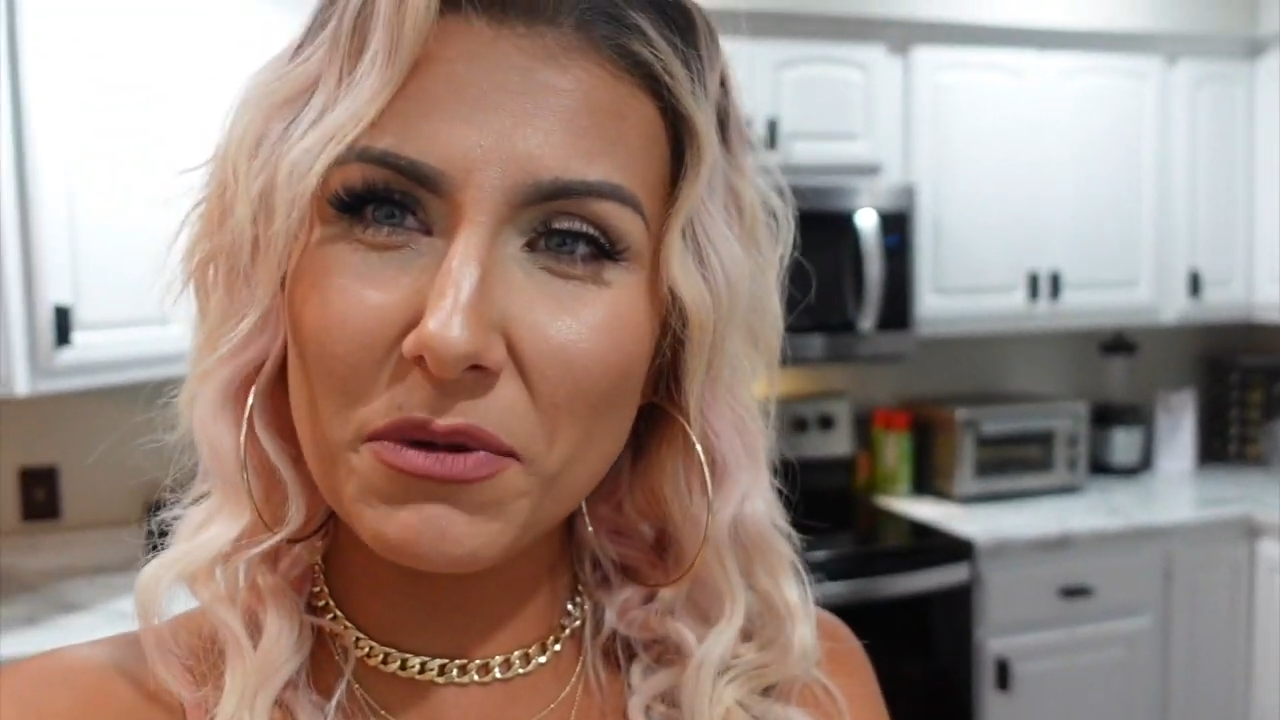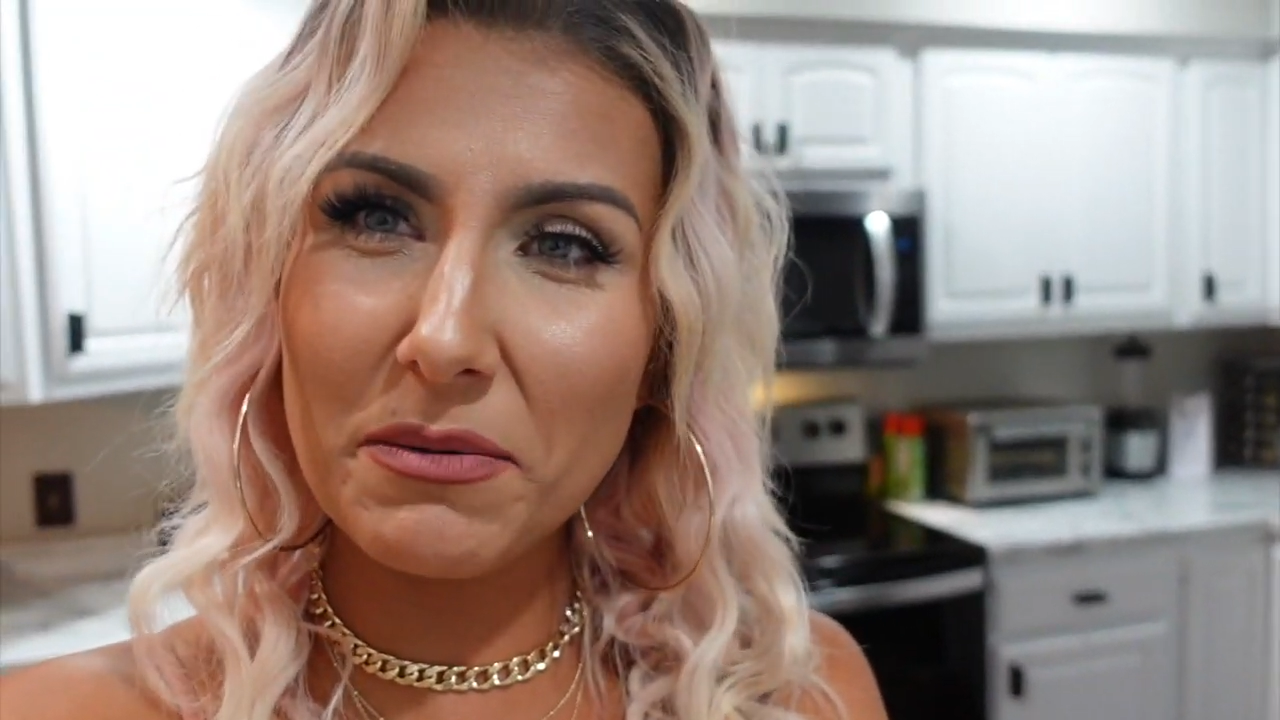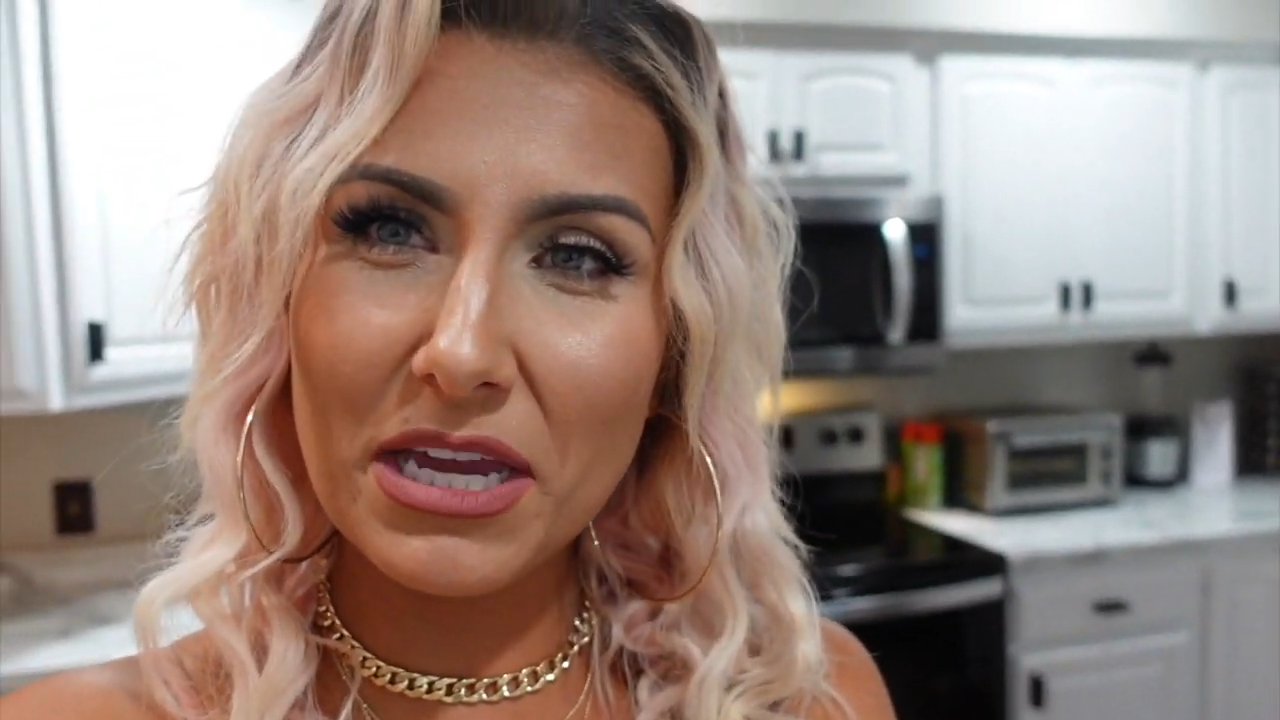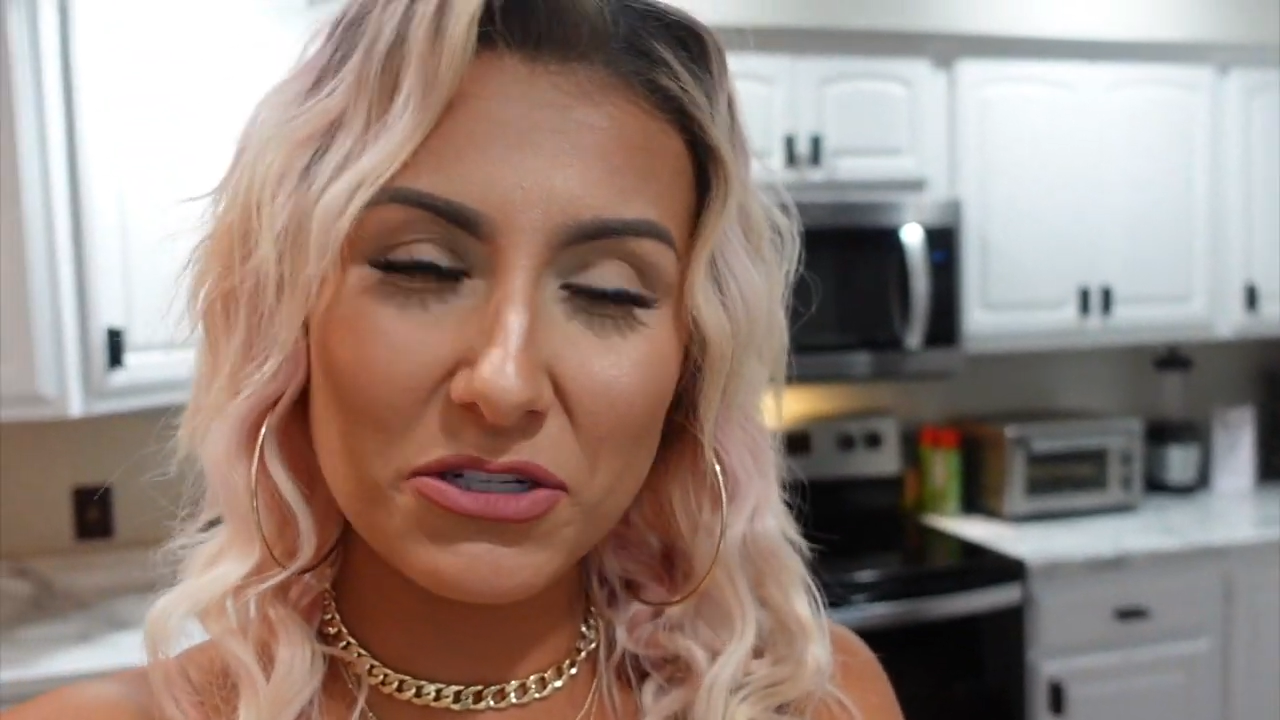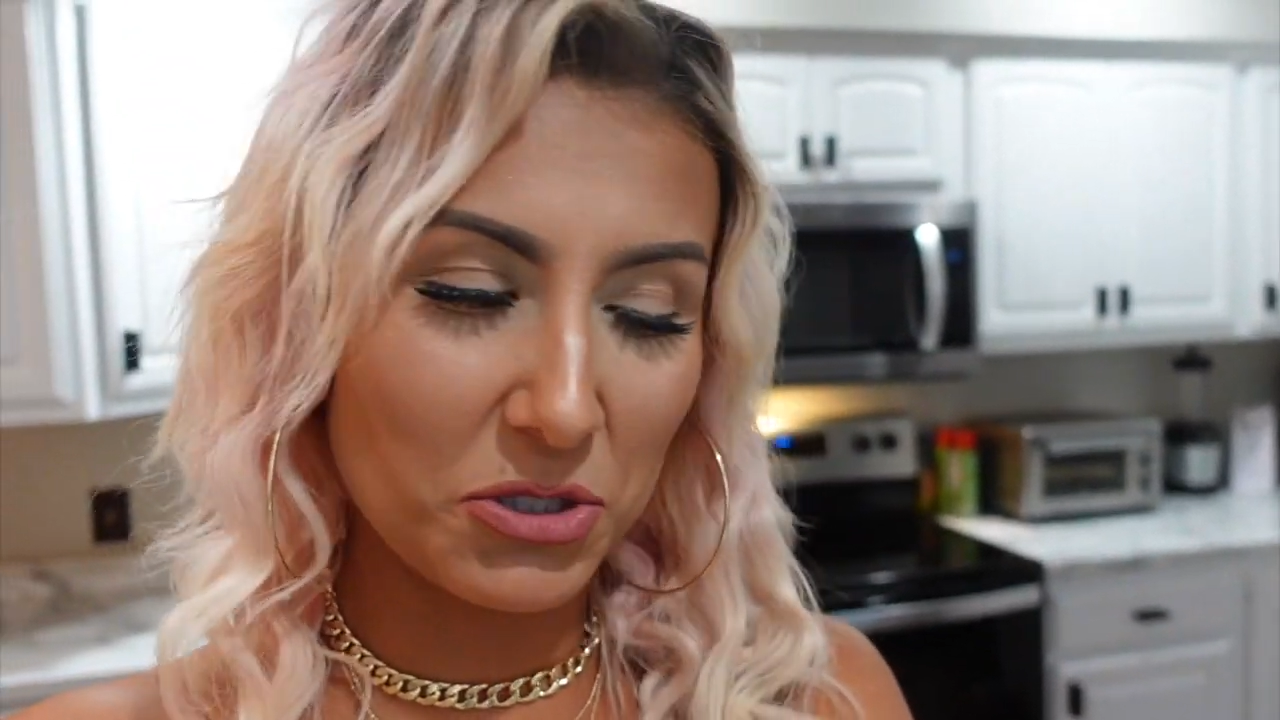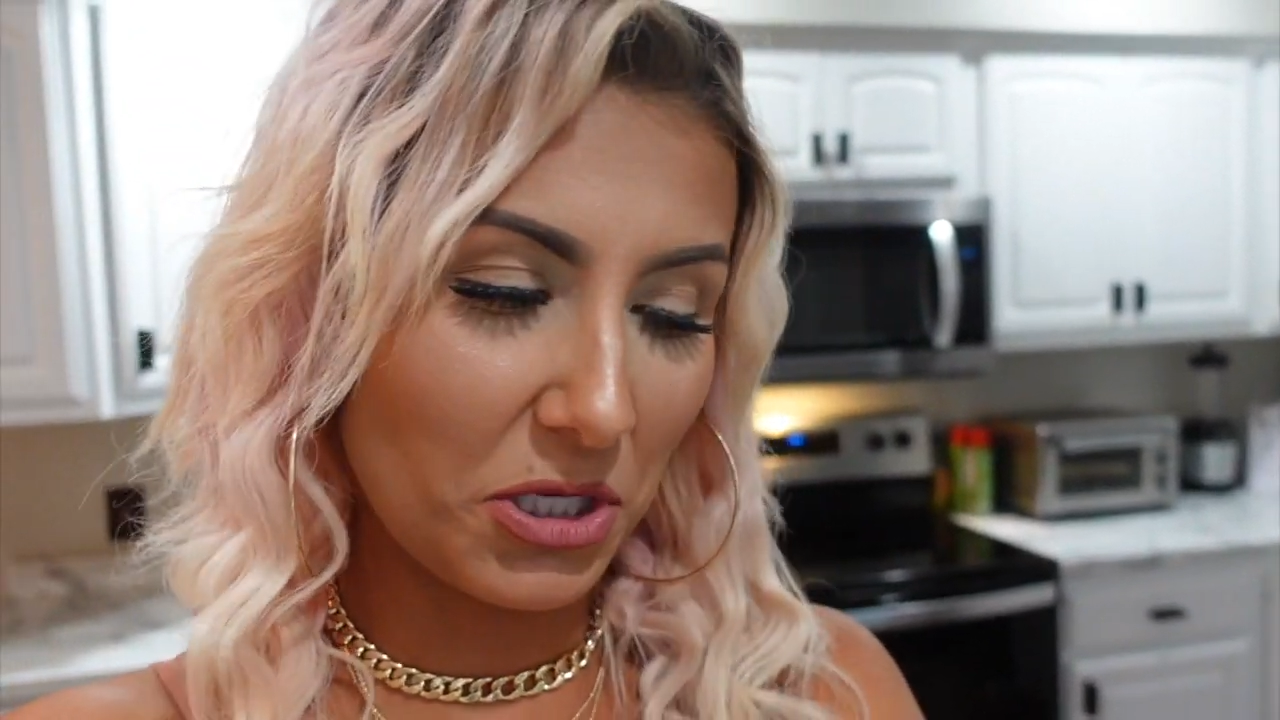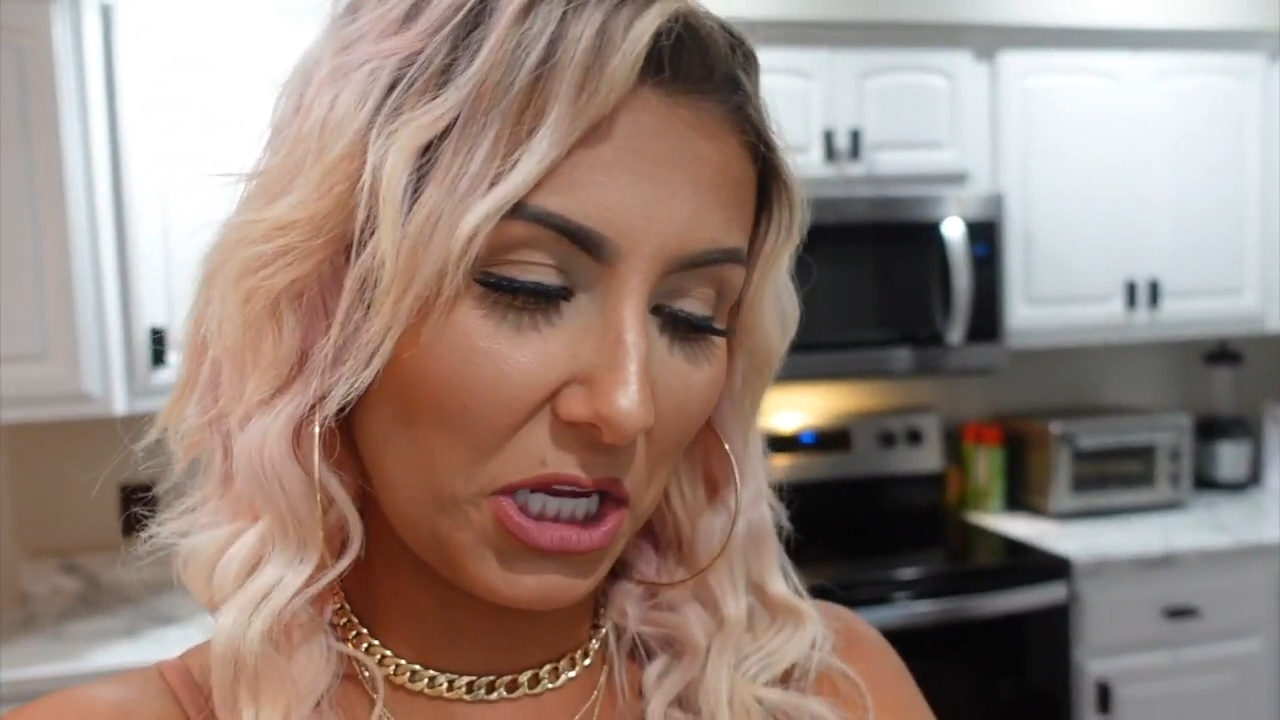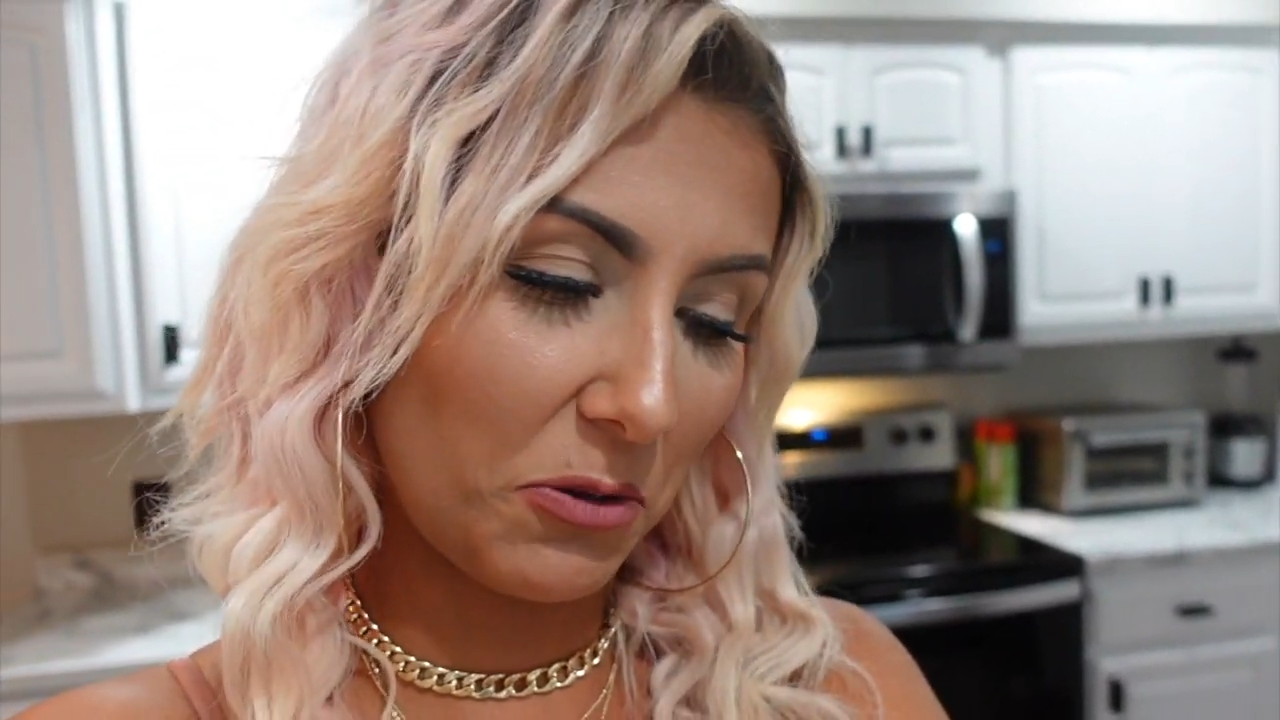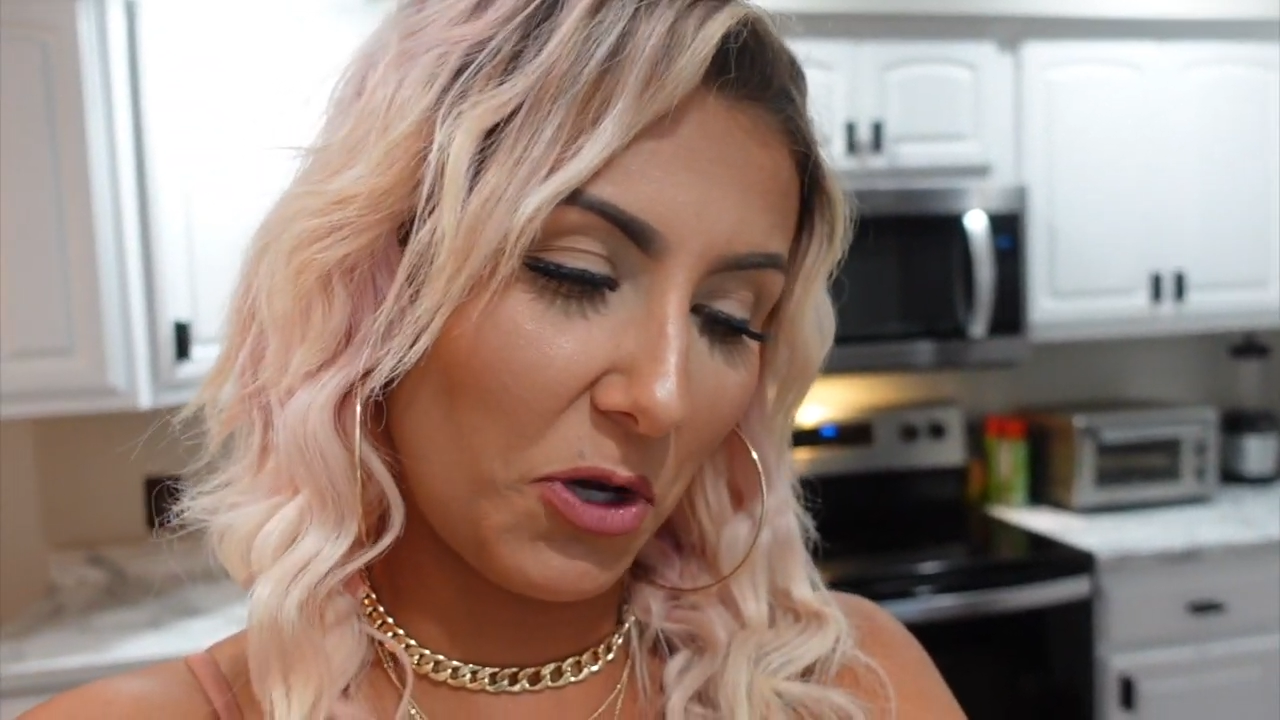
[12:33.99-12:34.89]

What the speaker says: maybe I should like